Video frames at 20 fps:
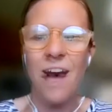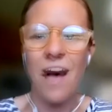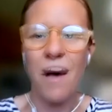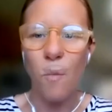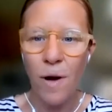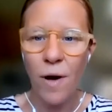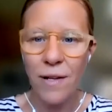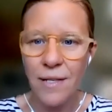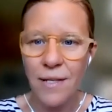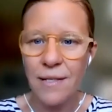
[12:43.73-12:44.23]
And
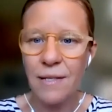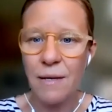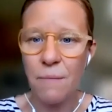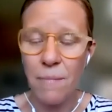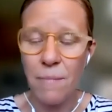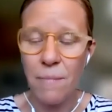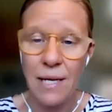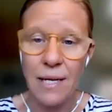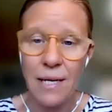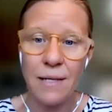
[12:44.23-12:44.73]
what does it
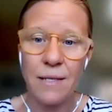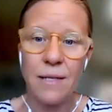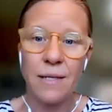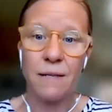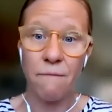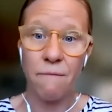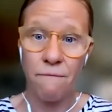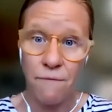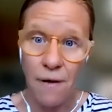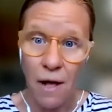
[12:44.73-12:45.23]
mean to
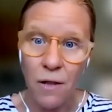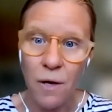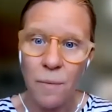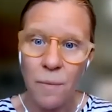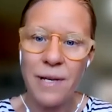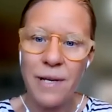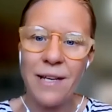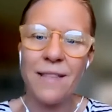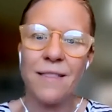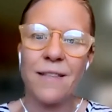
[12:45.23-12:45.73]
develop it
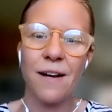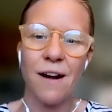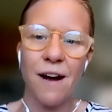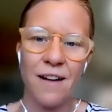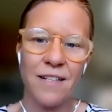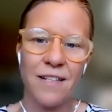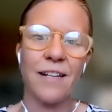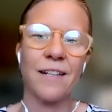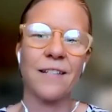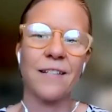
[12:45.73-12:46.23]
in the
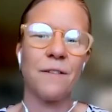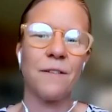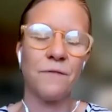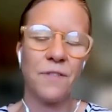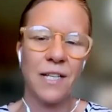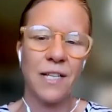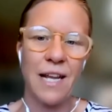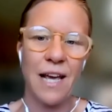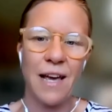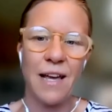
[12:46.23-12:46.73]
context of
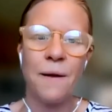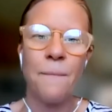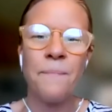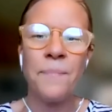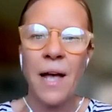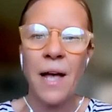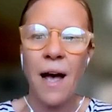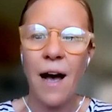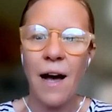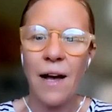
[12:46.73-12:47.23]
today?
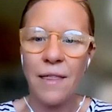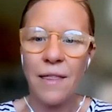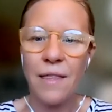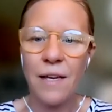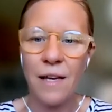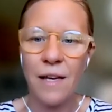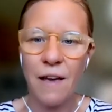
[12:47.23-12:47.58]
I think